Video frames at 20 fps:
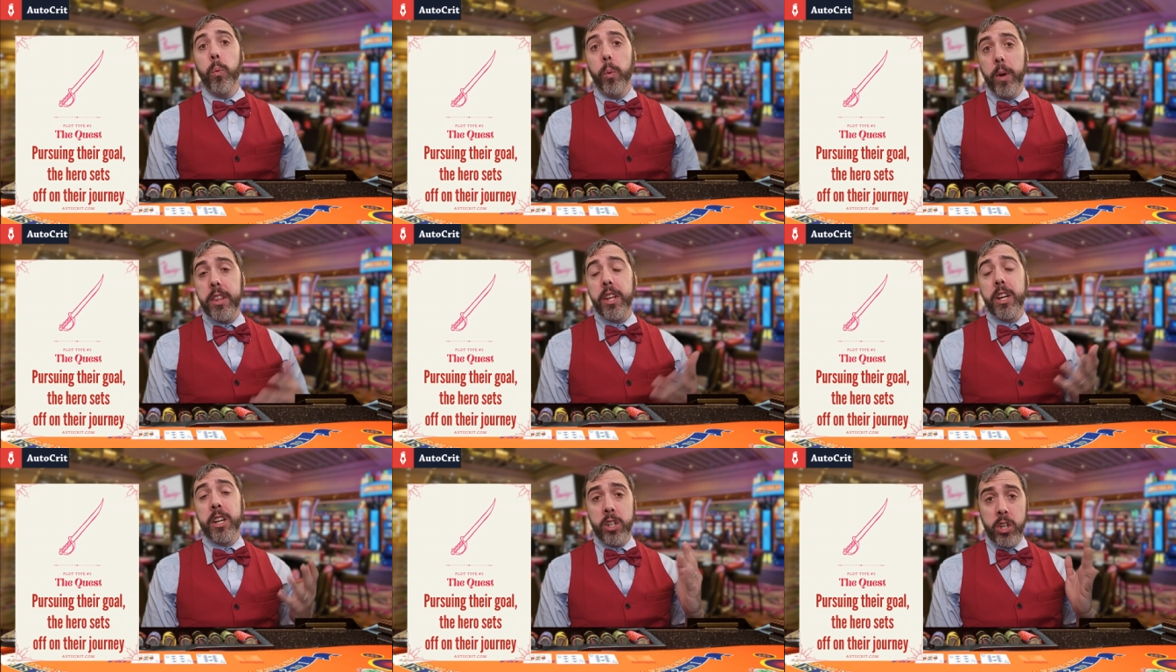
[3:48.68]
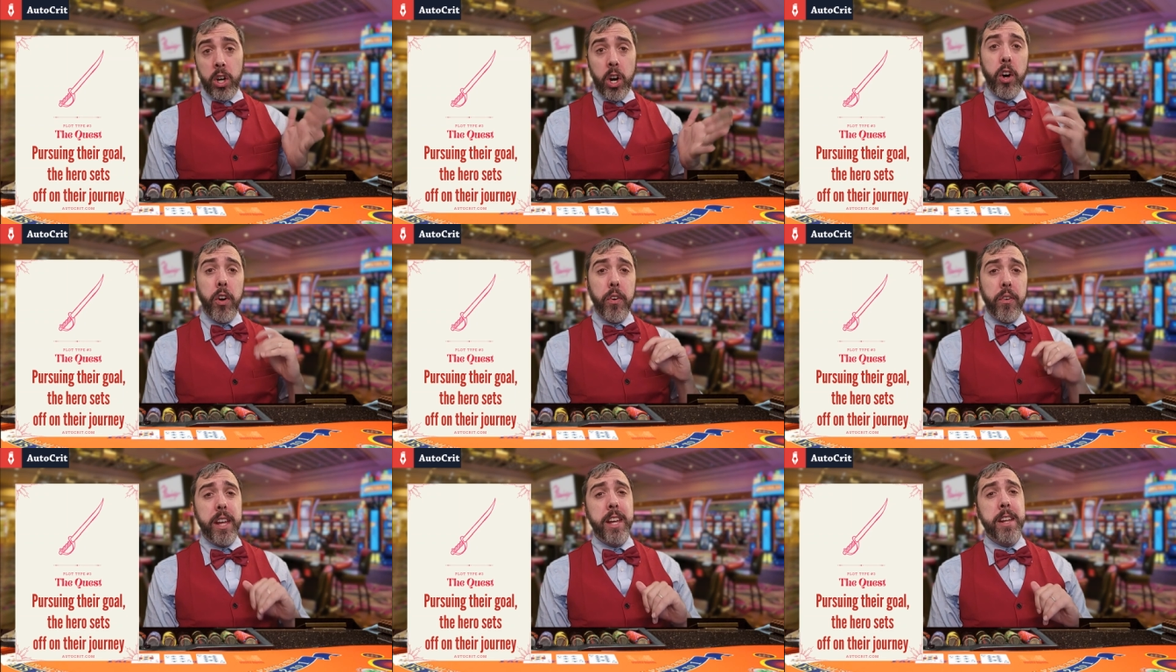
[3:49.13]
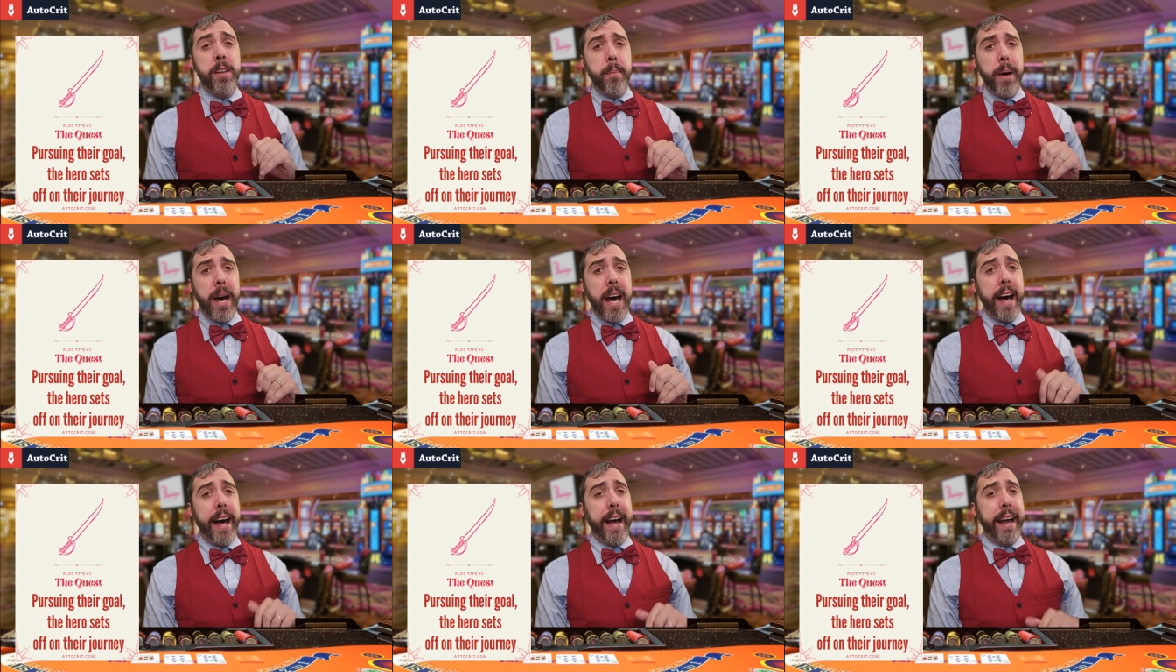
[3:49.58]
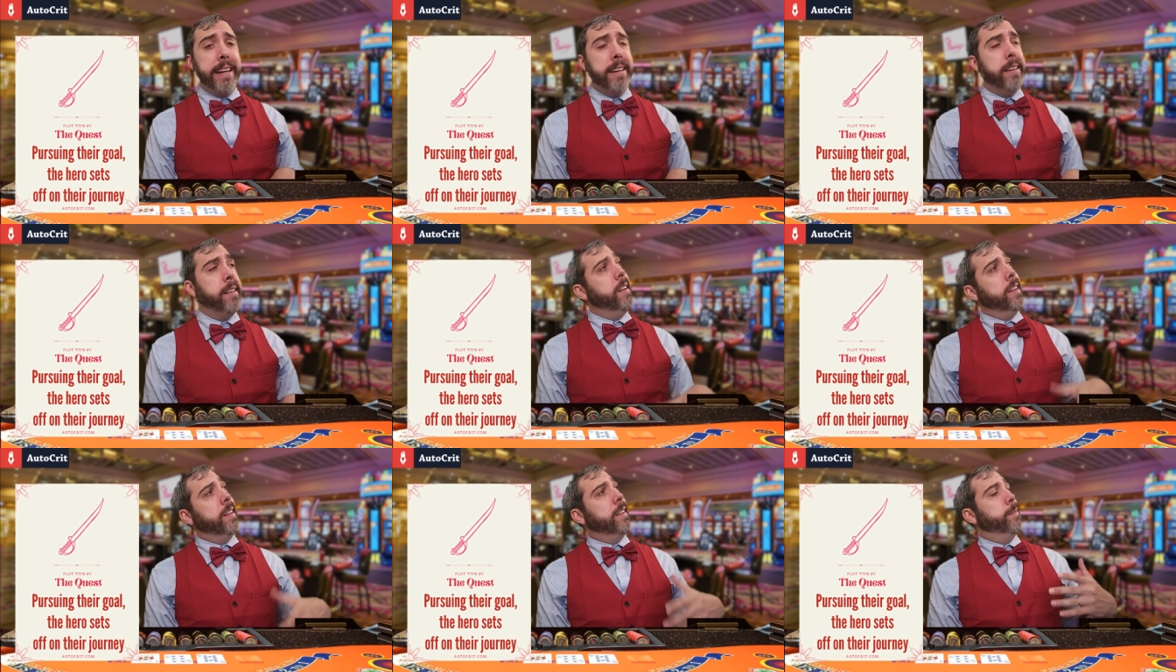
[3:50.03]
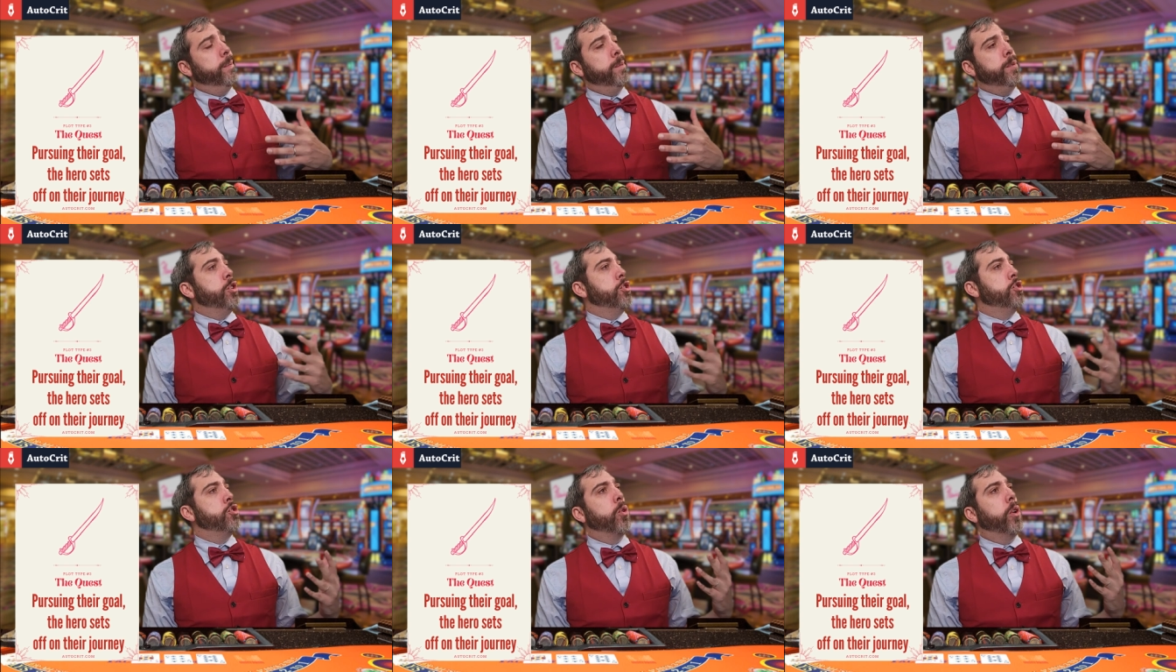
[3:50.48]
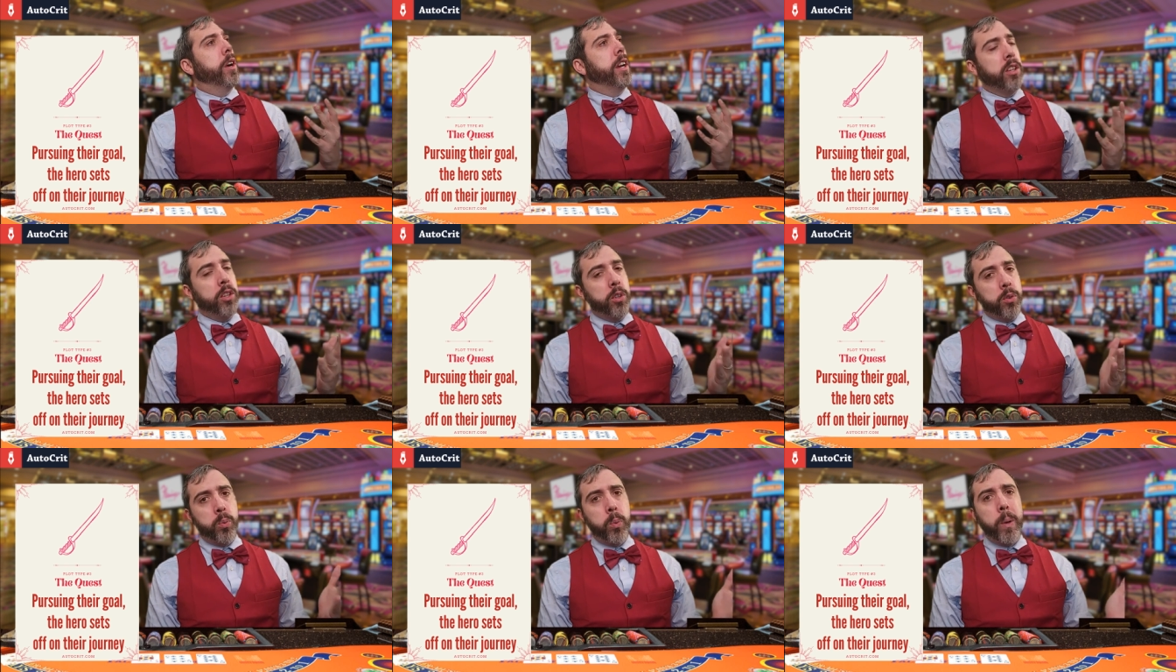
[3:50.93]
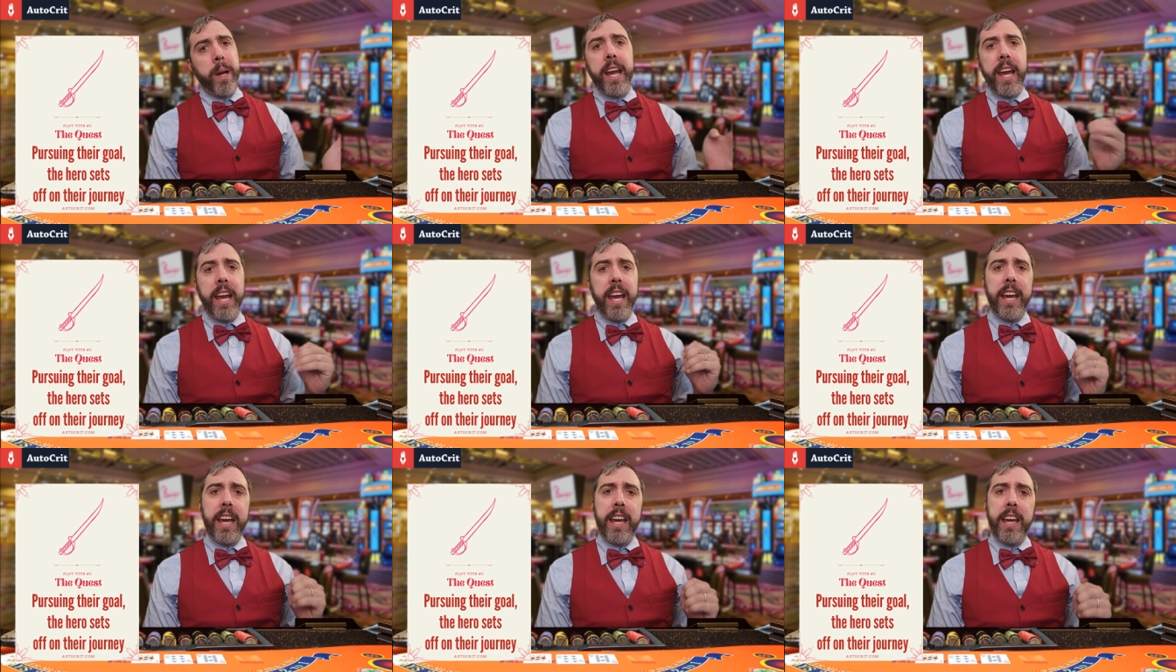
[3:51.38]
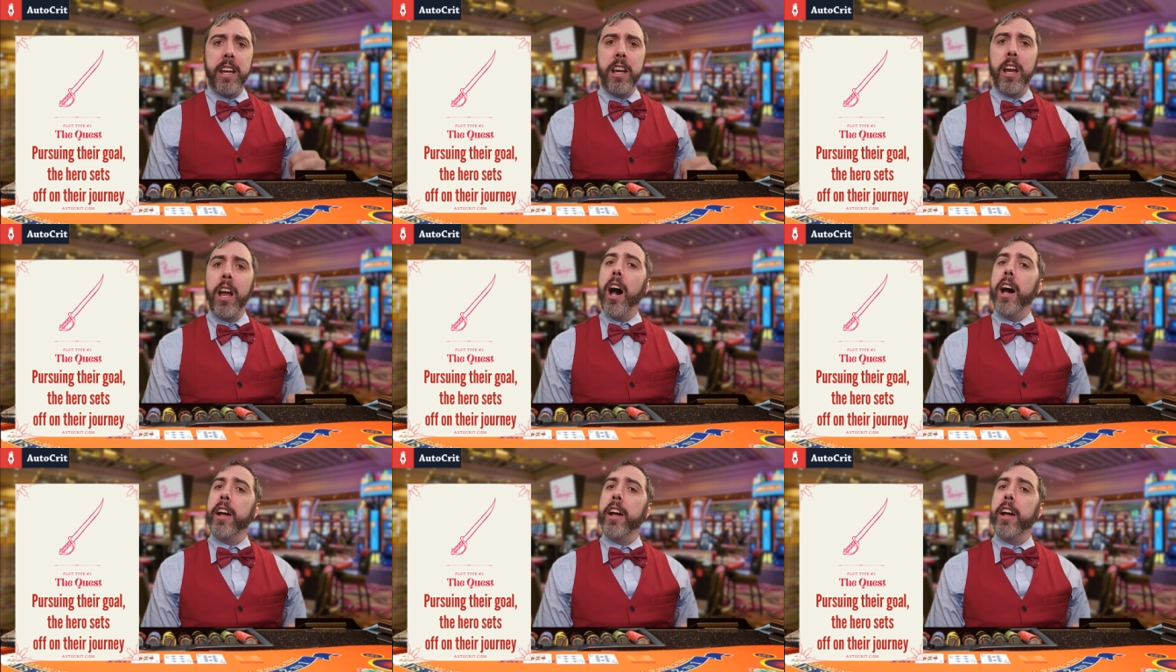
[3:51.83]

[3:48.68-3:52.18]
With a goal in mind, destroying the ring,